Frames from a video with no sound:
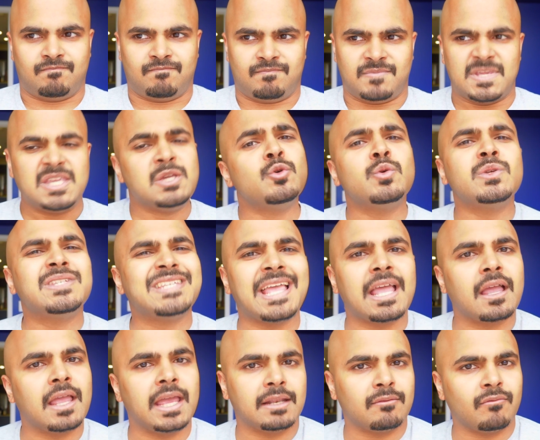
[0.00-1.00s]

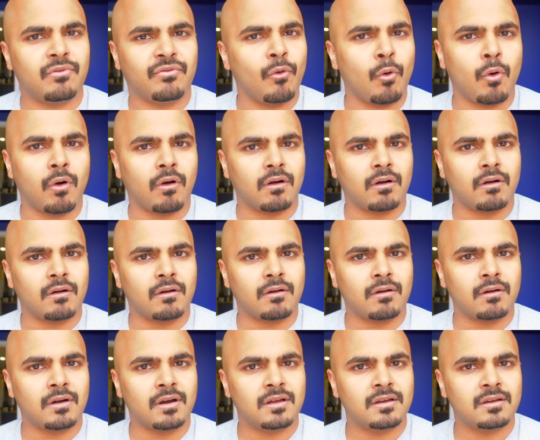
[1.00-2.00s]
using it
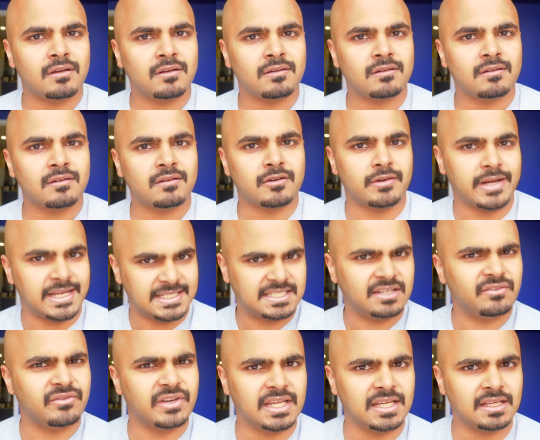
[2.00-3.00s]
for
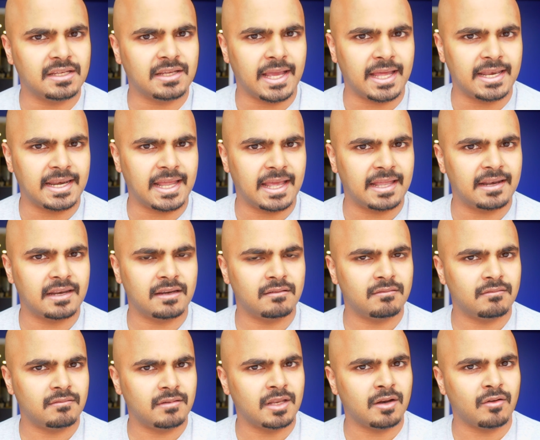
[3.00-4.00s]
creativity and
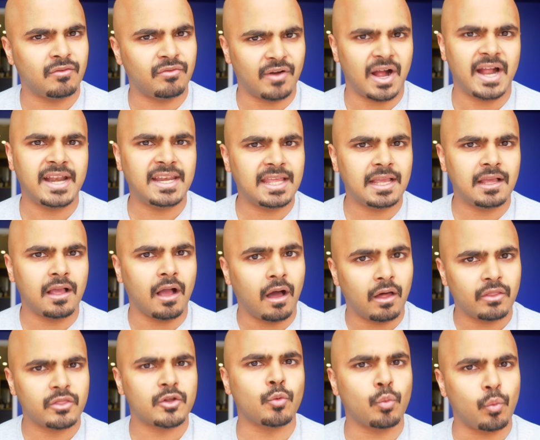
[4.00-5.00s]
finding
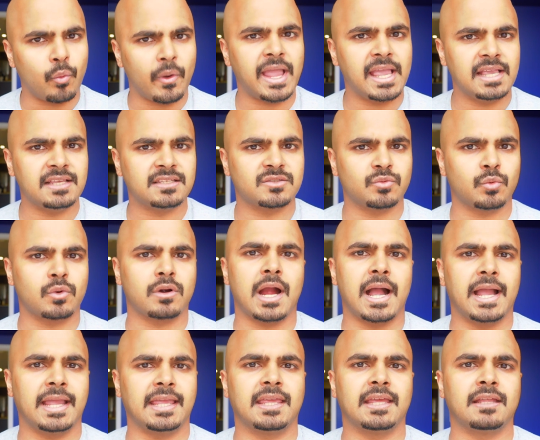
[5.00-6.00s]
other ways where
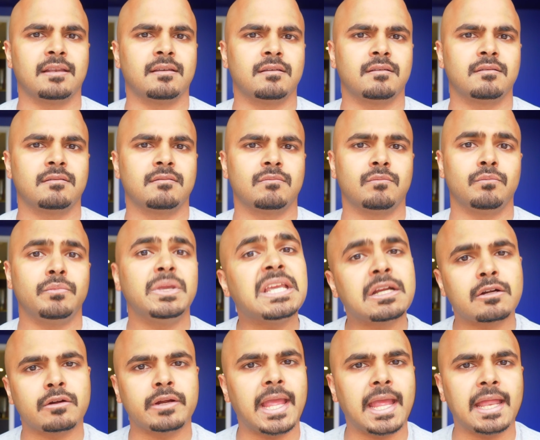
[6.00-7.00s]
I can be
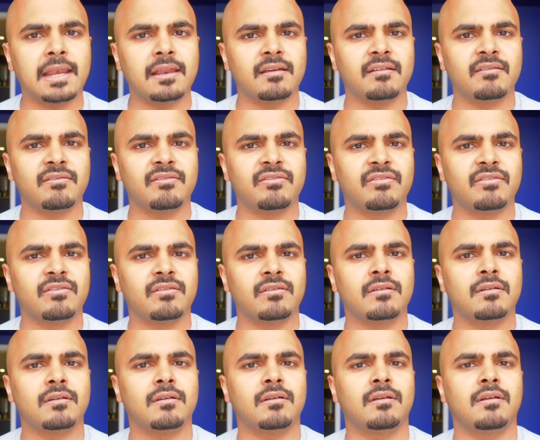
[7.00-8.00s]
creative,
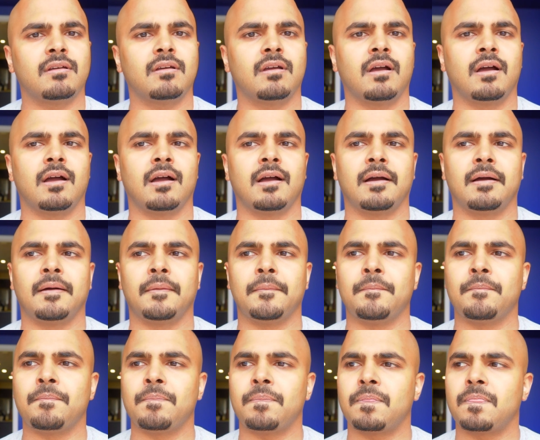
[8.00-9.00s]

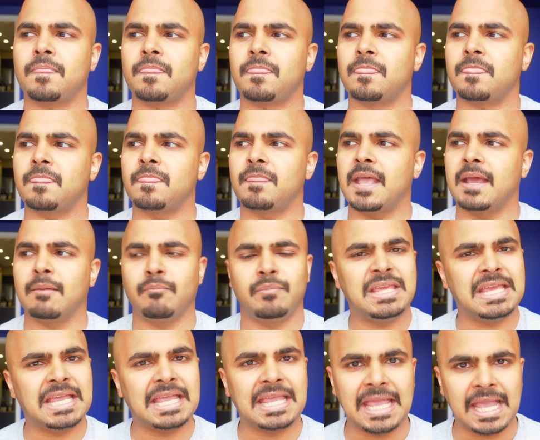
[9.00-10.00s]
um, and
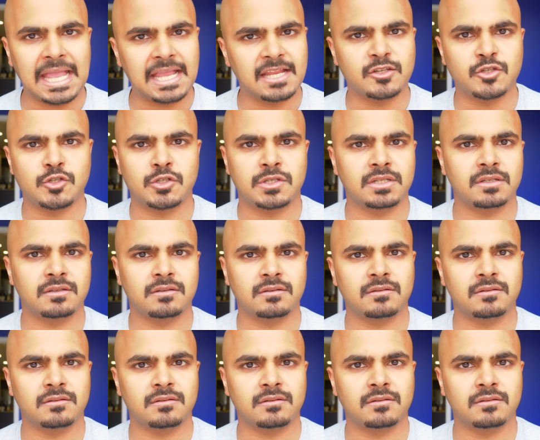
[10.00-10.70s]
be engaged